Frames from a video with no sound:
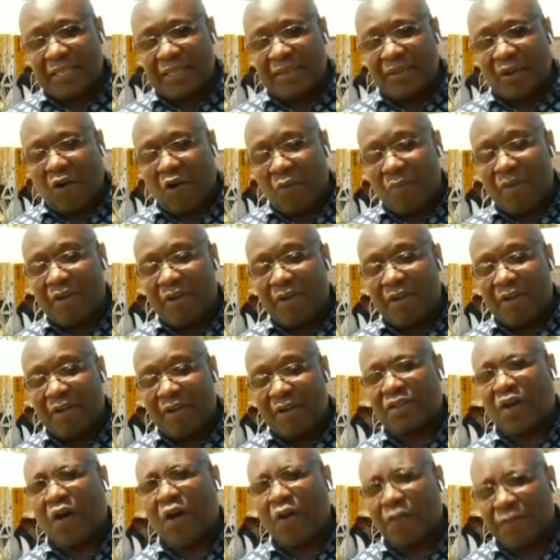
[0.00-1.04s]
the home
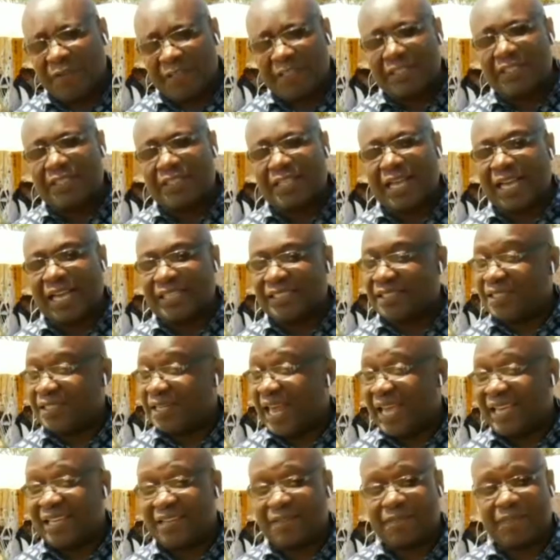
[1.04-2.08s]
offices are
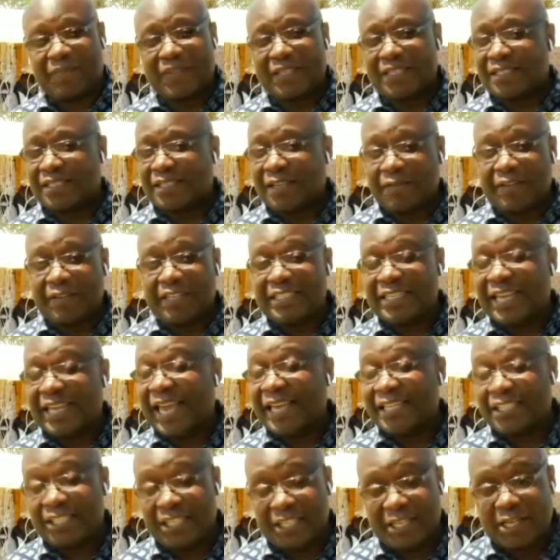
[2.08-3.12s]
like seventy,
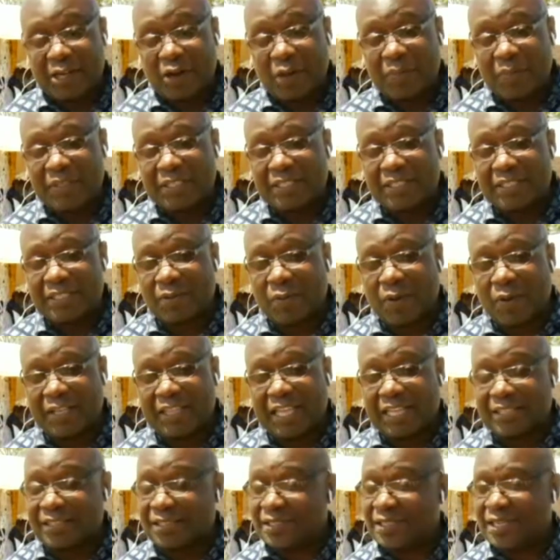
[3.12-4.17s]
eighty kilometers away.
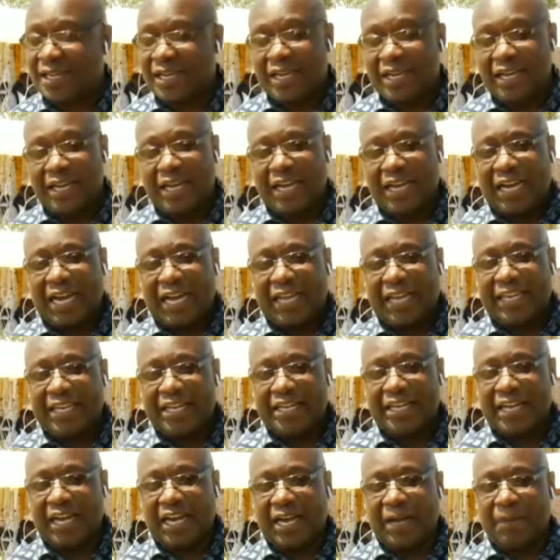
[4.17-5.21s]
That's uh,
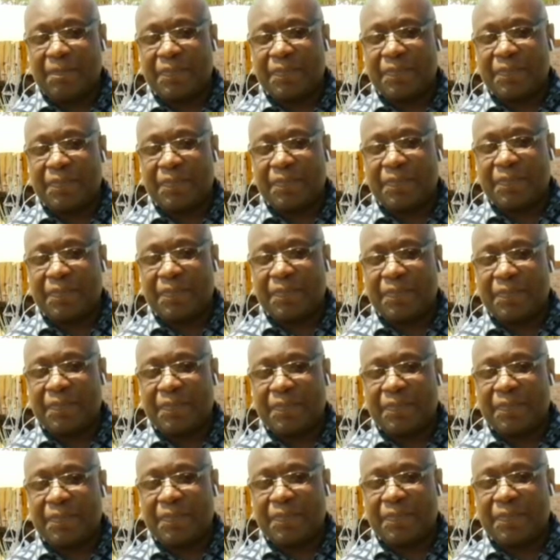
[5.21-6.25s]
in um, uh,
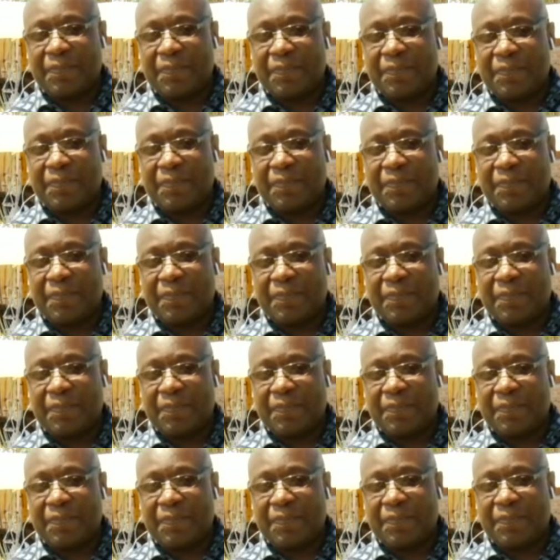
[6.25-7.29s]
Mabel Hall, and
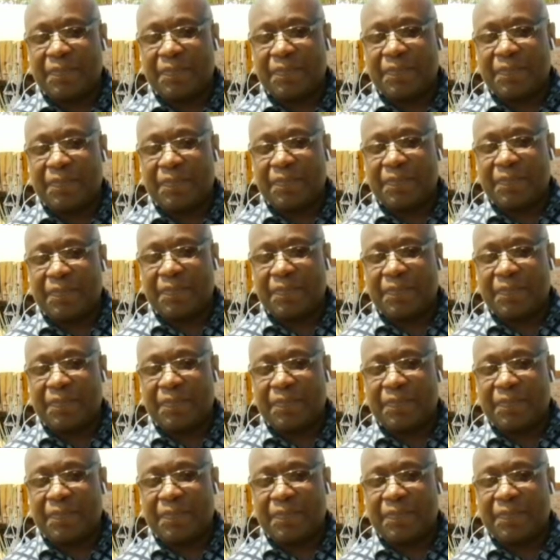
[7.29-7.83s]
also uh,